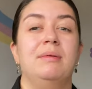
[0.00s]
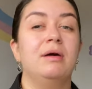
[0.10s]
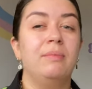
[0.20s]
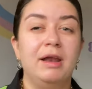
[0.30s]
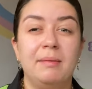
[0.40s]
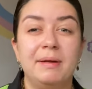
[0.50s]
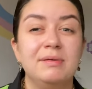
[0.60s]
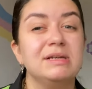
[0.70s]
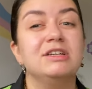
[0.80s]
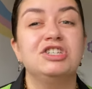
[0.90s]
And I went up and it was
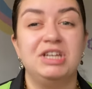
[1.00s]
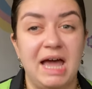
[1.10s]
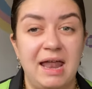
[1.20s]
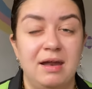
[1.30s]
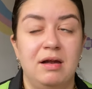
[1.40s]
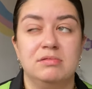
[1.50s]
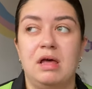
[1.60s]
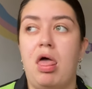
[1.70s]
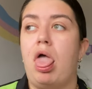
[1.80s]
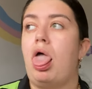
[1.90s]
like Shein, and I was
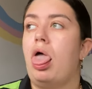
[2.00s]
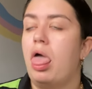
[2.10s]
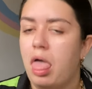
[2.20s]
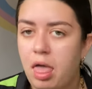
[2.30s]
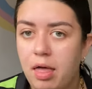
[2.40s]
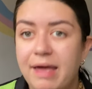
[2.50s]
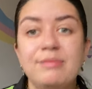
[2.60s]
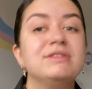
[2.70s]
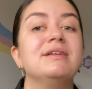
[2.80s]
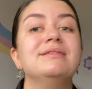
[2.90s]
like, it
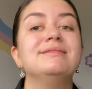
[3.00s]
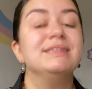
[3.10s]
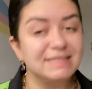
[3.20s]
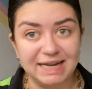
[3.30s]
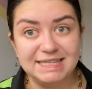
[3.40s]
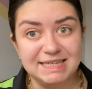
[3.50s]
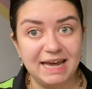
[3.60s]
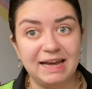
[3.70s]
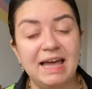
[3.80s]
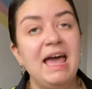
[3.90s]
was
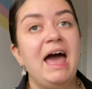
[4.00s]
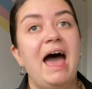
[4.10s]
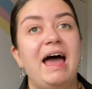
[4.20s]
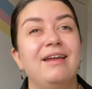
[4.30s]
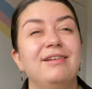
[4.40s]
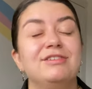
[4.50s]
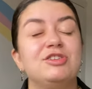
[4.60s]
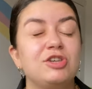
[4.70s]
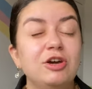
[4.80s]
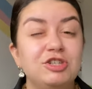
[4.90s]
disgusting and
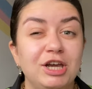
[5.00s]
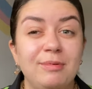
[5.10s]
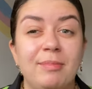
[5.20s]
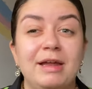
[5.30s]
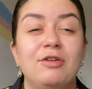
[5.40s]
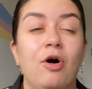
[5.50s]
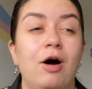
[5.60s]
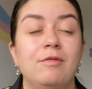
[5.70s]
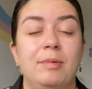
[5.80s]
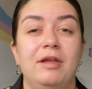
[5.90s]
so cheaply made and
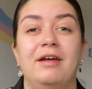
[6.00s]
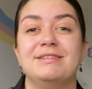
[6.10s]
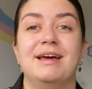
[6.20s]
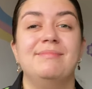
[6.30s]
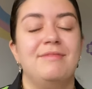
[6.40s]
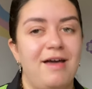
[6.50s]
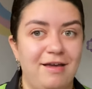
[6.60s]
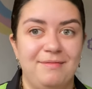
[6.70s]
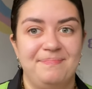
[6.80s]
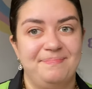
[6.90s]
horrible. And I was like,
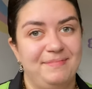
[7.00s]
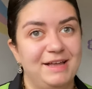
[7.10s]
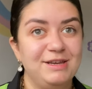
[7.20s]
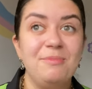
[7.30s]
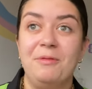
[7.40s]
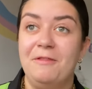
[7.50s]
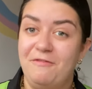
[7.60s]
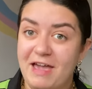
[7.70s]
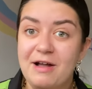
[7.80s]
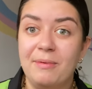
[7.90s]
no, I don't want the
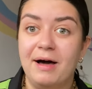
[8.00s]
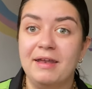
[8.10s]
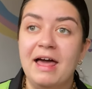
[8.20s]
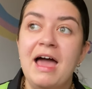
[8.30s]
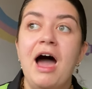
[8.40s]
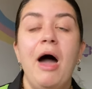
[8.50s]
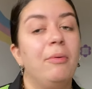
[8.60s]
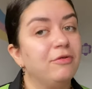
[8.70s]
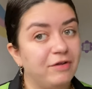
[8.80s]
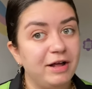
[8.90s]
fake one. I want
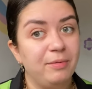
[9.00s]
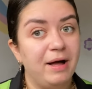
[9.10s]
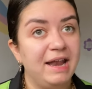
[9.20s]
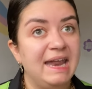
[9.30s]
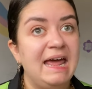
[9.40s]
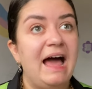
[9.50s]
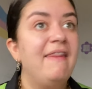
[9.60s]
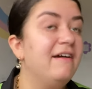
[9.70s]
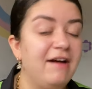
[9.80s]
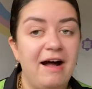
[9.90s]
a real one. And
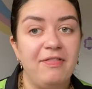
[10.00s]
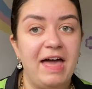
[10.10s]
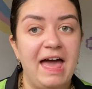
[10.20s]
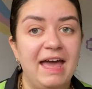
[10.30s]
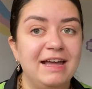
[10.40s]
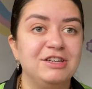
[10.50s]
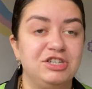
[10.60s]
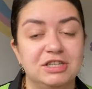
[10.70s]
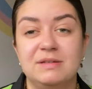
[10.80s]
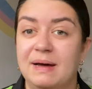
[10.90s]
they're out there. It's
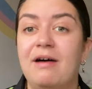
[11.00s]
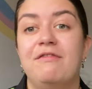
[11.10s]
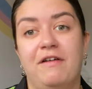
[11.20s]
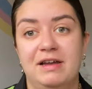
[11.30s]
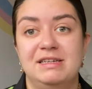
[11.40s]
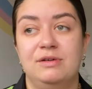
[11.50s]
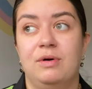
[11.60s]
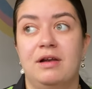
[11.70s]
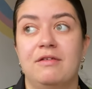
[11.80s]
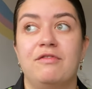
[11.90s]
just about finding
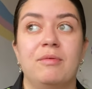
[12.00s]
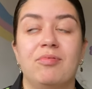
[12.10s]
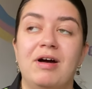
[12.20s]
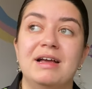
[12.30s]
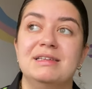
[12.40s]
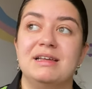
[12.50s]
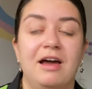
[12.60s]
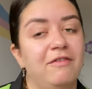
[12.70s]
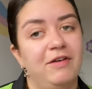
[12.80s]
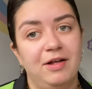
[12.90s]
one for a price that I
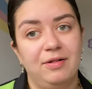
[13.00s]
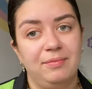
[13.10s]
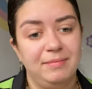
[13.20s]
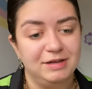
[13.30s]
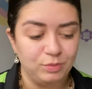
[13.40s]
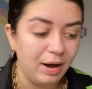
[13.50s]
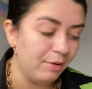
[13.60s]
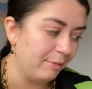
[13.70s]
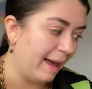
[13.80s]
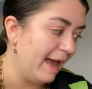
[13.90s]
feel is what I
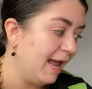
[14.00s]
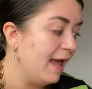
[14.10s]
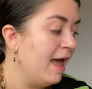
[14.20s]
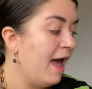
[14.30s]
want to pay.